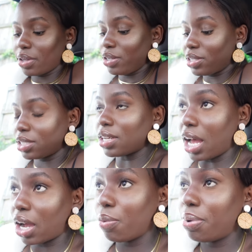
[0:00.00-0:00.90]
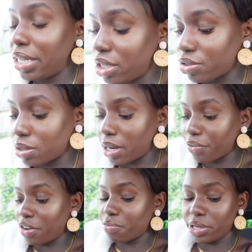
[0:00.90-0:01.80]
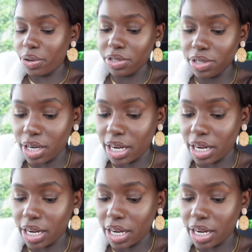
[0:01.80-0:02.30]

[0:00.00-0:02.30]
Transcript: because it's a complete disrespect for everybody else's